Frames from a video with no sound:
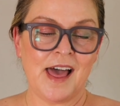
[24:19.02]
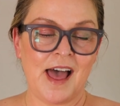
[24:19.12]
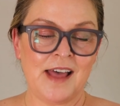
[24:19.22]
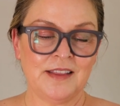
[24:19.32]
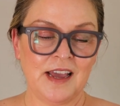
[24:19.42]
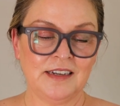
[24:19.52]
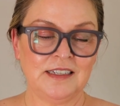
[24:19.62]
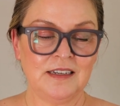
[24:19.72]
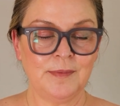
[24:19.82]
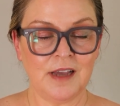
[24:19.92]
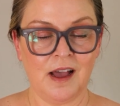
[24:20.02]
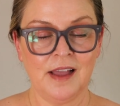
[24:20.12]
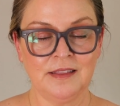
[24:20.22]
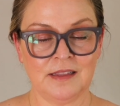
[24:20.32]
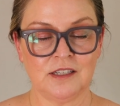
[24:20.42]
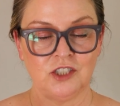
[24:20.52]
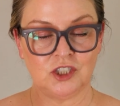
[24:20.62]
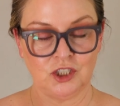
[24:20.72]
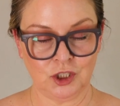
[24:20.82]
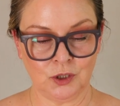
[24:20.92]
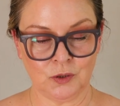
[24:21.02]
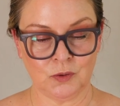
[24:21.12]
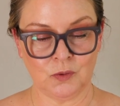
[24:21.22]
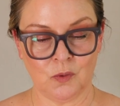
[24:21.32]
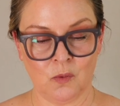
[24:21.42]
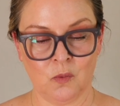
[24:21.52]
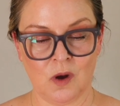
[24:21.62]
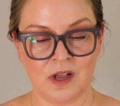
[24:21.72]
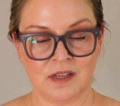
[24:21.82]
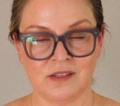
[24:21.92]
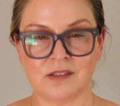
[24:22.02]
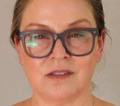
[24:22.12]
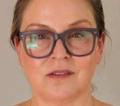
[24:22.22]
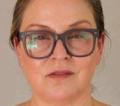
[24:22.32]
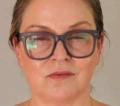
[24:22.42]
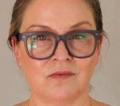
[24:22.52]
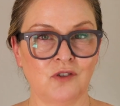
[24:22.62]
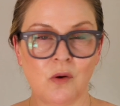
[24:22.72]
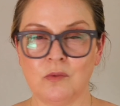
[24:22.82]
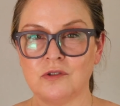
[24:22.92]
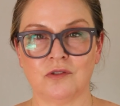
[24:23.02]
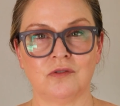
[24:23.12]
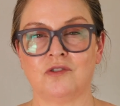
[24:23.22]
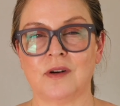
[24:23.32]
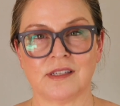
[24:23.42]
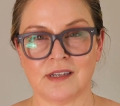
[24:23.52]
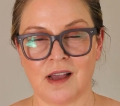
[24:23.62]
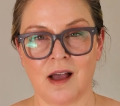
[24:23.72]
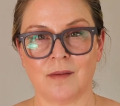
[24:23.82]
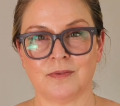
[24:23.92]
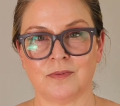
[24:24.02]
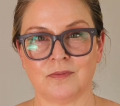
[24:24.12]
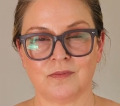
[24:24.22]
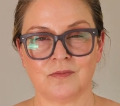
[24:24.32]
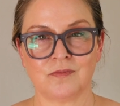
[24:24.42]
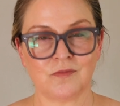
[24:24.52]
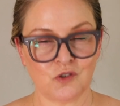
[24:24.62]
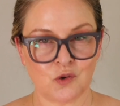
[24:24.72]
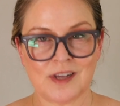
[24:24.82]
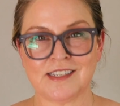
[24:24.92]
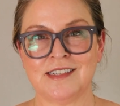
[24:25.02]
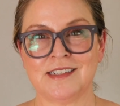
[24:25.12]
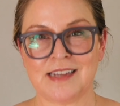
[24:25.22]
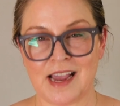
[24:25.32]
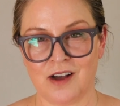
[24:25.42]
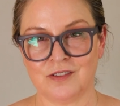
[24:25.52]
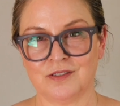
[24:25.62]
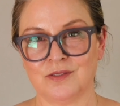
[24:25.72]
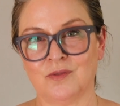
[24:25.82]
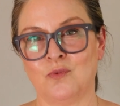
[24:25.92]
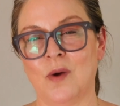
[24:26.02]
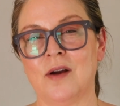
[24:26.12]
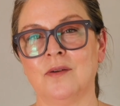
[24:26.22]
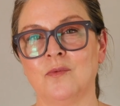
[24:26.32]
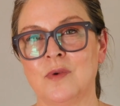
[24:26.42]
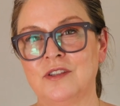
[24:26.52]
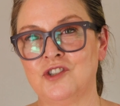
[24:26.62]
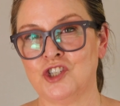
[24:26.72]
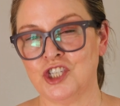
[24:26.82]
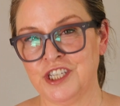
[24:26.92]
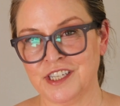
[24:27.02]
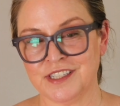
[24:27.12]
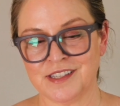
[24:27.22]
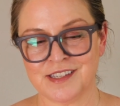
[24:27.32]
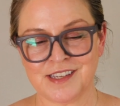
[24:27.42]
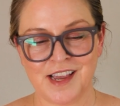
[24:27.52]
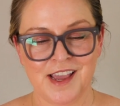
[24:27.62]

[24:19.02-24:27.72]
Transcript: And the idea behind this shoe was, don't dress it up, dress it down, wear it with jeans.